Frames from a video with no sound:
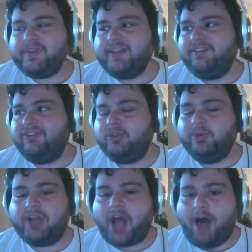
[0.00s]

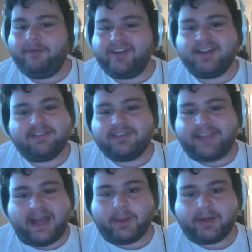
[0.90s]
exude confidence, like
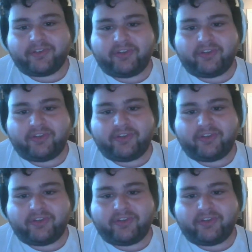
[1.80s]
that works